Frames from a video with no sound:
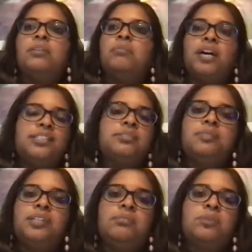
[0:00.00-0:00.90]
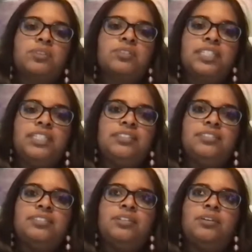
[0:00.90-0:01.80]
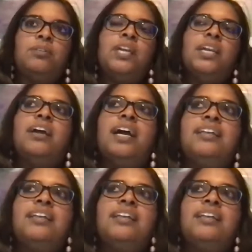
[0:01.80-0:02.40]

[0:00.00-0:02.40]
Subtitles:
possibly more leads. So I